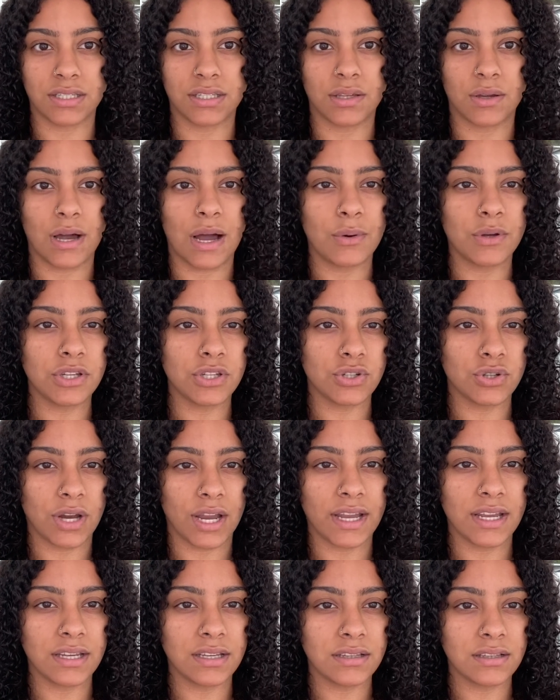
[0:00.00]
so I was
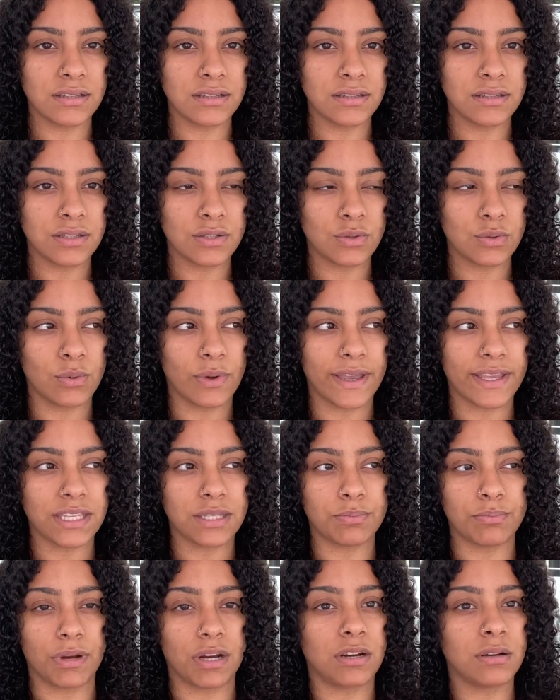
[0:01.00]
trying to
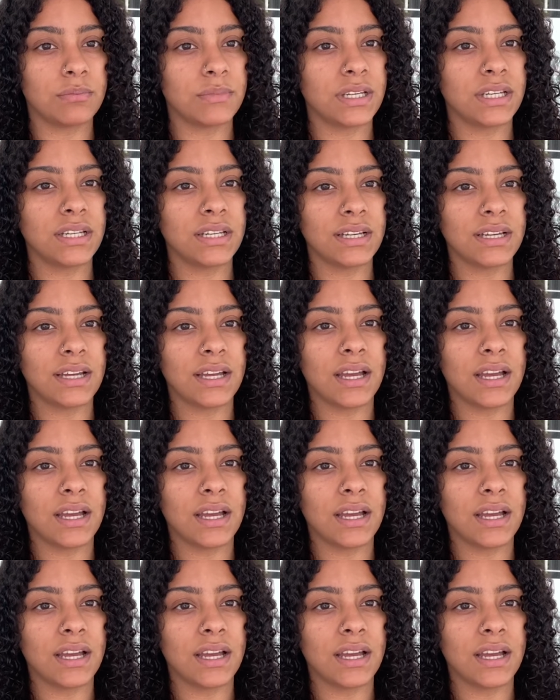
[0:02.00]
experiment.